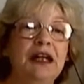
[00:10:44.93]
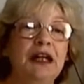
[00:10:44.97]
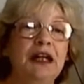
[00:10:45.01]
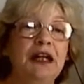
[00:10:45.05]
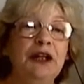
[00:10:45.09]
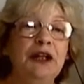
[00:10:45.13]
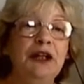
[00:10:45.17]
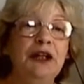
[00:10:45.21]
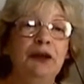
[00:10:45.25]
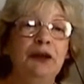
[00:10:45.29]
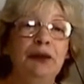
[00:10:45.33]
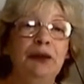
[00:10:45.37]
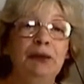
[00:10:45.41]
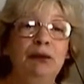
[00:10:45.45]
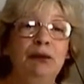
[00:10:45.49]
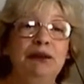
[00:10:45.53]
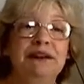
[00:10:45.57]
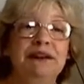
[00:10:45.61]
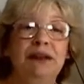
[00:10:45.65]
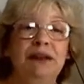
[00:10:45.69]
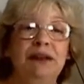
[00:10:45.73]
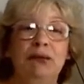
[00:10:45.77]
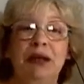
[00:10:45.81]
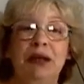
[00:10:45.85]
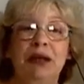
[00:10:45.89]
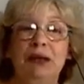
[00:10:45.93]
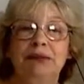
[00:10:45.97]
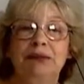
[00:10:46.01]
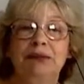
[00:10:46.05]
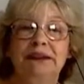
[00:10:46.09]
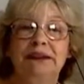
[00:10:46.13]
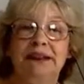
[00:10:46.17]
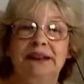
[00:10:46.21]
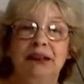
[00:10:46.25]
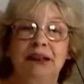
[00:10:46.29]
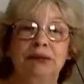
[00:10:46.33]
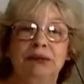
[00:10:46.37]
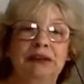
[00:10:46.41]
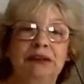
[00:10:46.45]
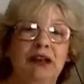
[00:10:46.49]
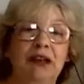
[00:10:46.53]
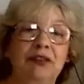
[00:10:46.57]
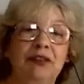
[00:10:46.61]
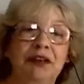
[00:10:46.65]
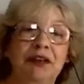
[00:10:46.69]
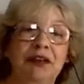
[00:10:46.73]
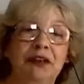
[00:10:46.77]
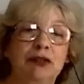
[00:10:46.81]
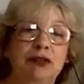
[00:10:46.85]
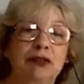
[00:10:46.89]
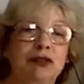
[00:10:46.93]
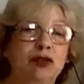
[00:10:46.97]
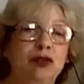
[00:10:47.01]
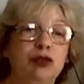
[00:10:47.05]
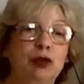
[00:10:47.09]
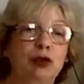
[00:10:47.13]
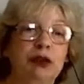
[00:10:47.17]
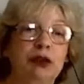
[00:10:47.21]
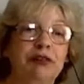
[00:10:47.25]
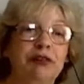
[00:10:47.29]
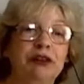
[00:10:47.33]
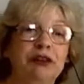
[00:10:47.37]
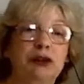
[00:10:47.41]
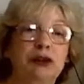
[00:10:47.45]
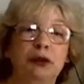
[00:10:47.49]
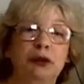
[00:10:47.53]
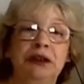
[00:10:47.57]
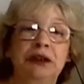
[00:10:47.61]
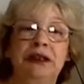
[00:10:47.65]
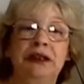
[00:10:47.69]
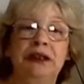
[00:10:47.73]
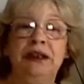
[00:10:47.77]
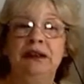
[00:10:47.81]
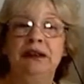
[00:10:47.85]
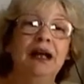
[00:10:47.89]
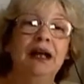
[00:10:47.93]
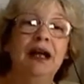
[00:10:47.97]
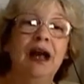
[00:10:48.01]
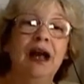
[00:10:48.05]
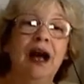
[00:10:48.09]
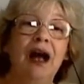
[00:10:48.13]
Here he would sometimes sit himself at the foot of a tree,